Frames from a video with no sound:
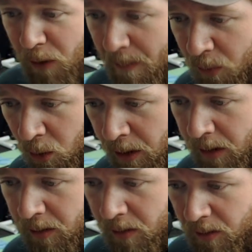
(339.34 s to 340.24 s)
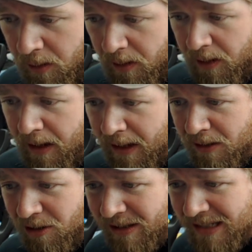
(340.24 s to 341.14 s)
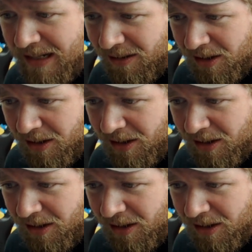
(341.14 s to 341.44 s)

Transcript: fretboard. And you can see it